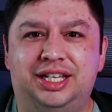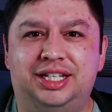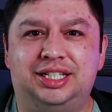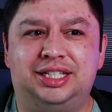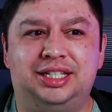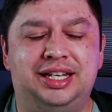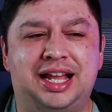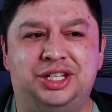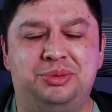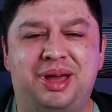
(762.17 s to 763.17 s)
it's
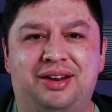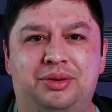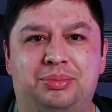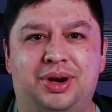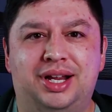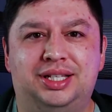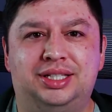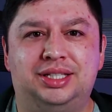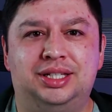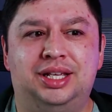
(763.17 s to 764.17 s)
not too bad of a price.